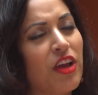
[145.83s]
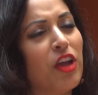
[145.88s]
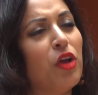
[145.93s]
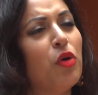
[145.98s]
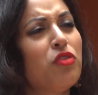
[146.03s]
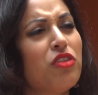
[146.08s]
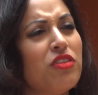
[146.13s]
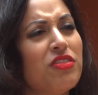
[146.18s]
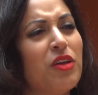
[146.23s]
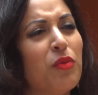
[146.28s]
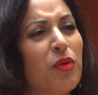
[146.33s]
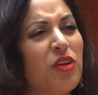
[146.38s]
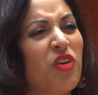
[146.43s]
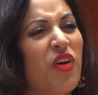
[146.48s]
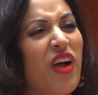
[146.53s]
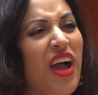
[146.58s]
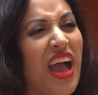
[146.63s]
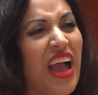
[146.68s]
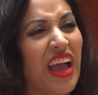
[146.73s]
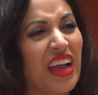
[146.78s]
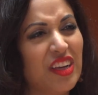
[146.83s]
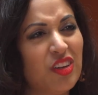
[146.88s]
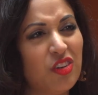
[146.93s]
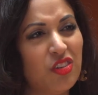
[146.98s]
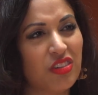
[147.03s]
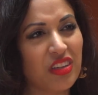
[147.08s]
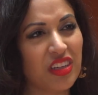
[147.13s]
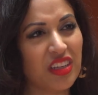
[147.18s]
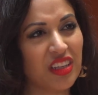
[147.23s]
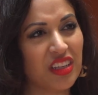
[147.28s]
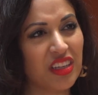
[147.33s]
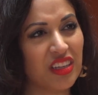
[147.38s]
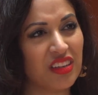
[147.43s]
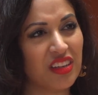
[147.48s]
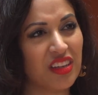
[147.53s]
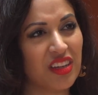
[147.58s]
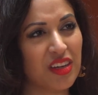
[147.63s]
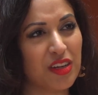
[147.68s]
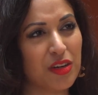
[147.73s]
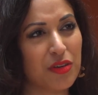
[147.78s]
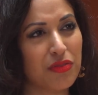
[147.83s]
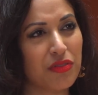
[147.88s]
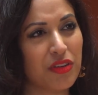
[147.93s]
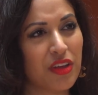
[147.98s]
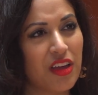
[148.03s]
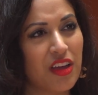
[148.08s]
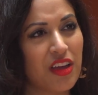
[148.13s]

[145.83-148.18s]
I also think we're not angry enough.